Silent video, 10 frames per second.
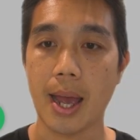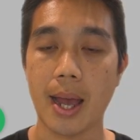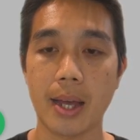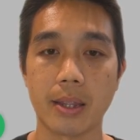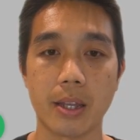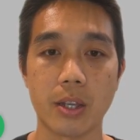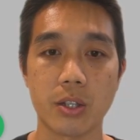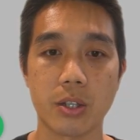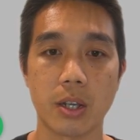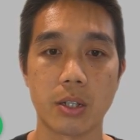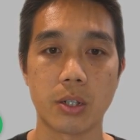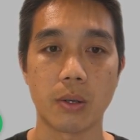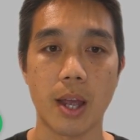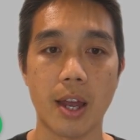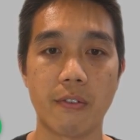add this
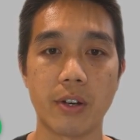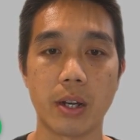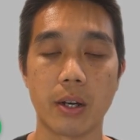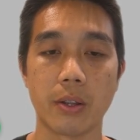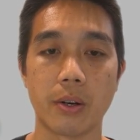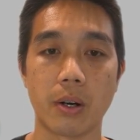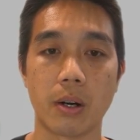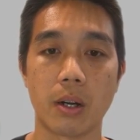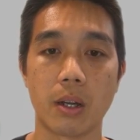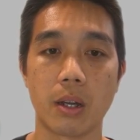to every other